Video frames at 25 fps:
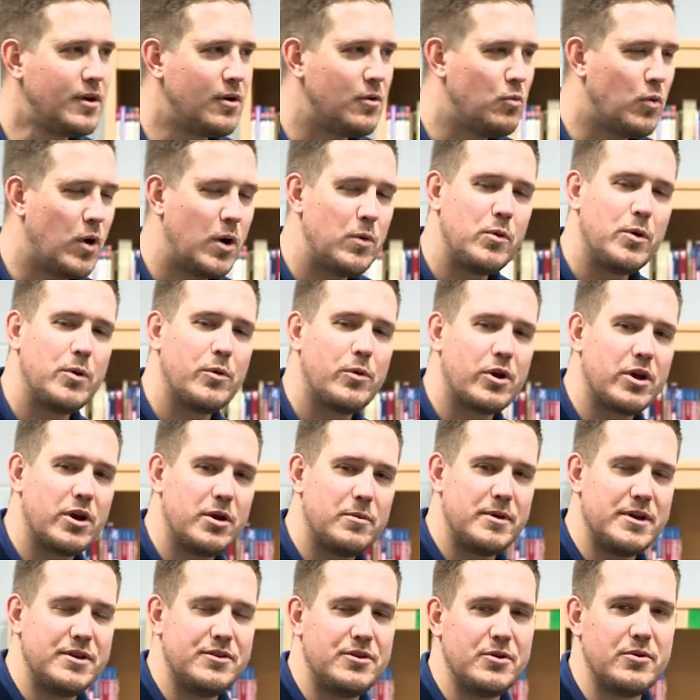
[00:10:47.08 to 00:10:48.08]
what we were going to
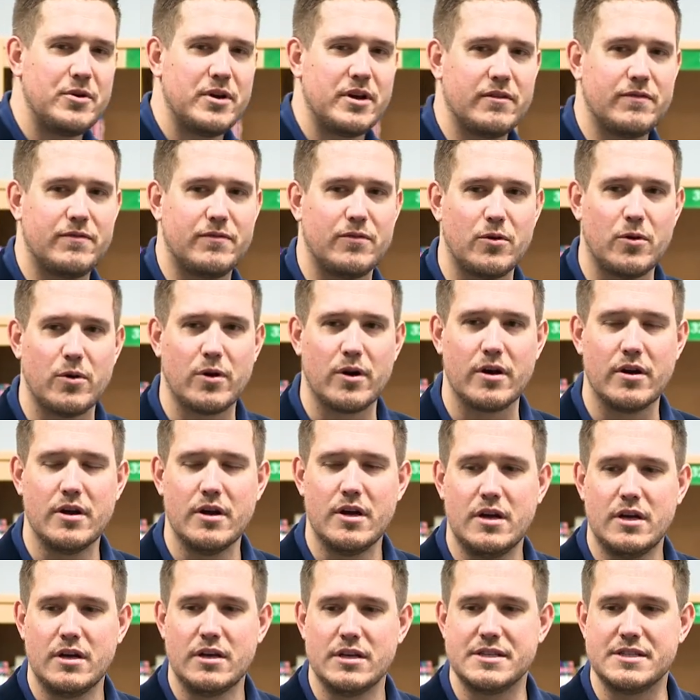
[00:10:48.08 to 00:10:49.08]
be doing for
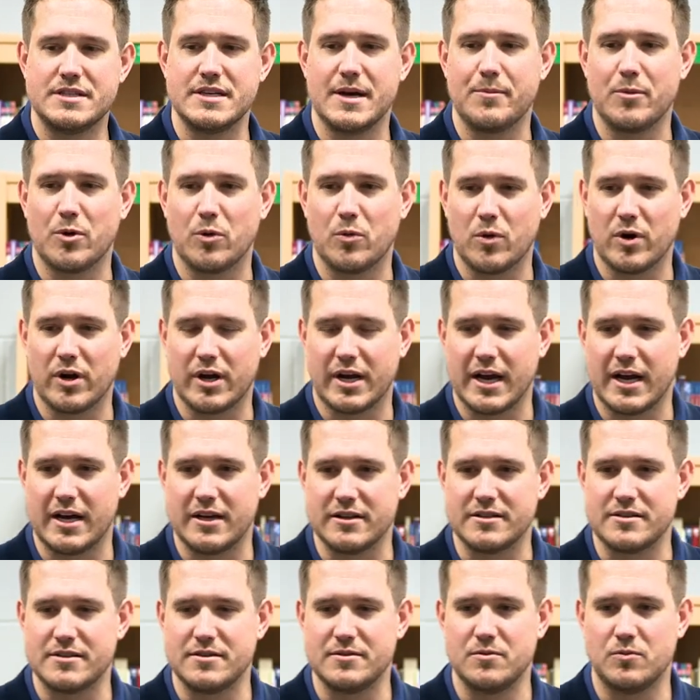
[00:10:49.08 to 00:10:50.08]
summer
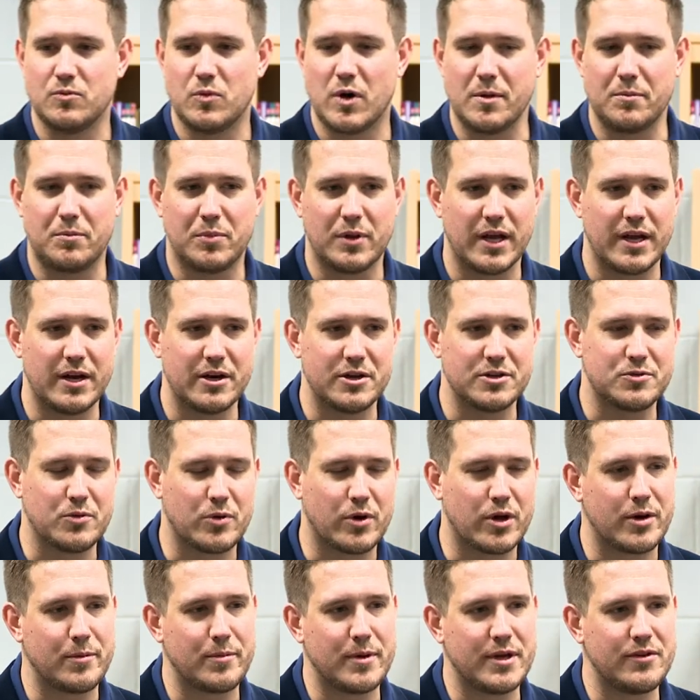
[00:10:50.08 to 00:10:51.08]
workouts, what players were
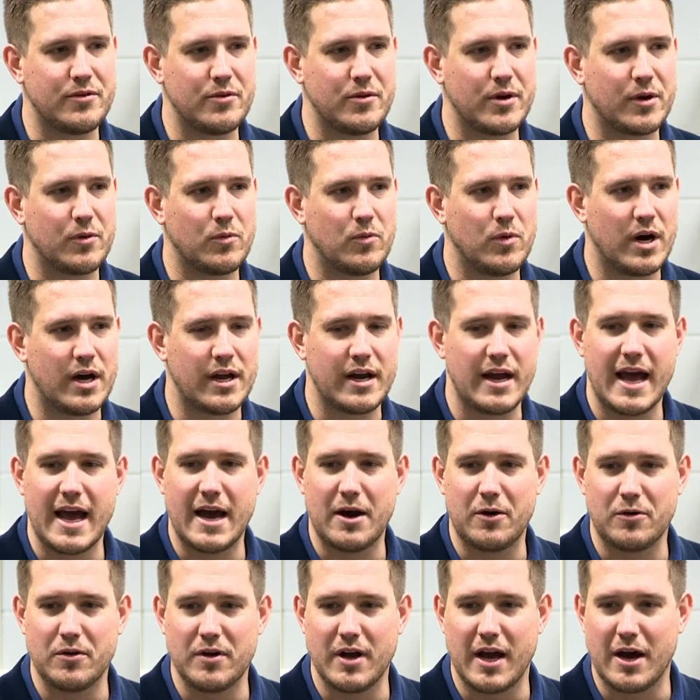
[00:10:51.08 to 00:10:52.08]
going to be doing what,
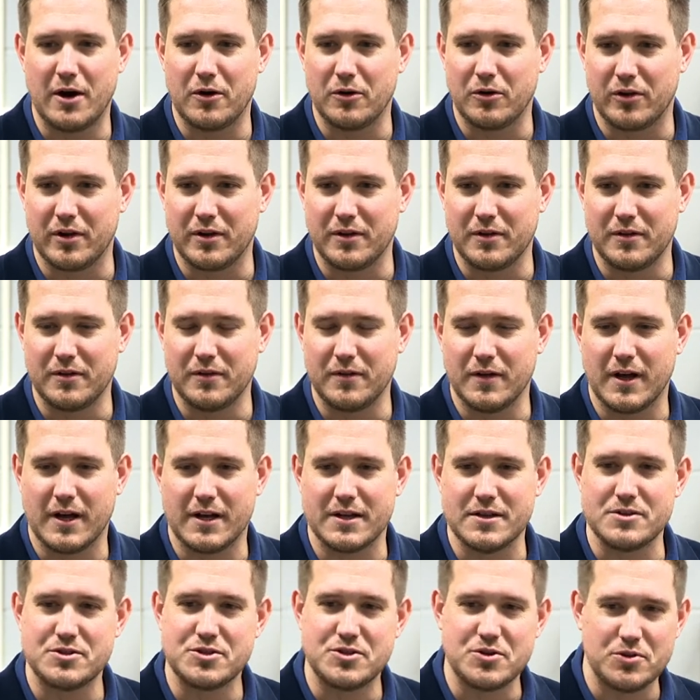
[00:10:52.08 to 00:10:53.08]
how, how
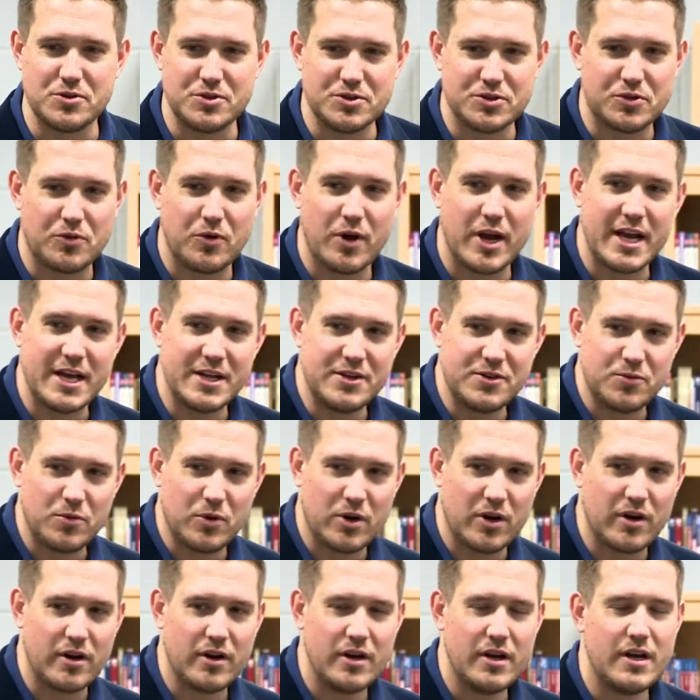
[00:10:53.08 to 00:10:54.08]
uh, students' grades
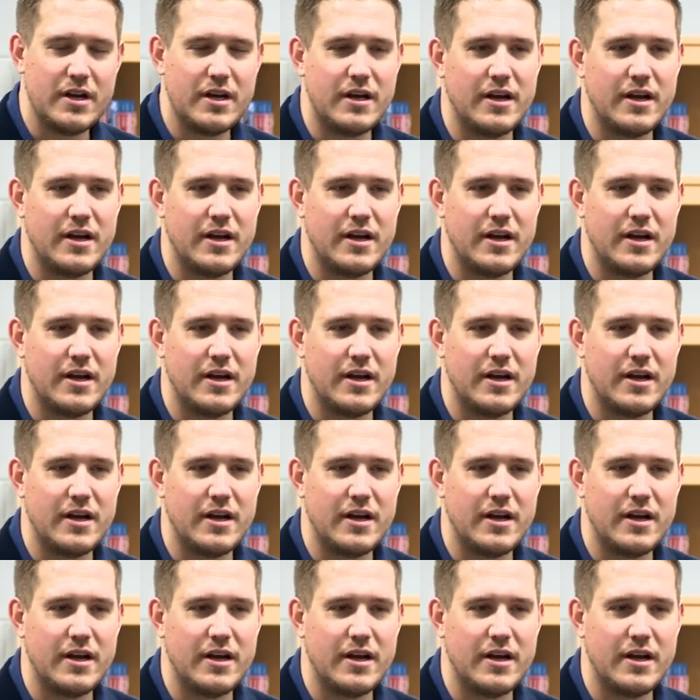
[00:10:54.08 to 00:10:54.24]
were,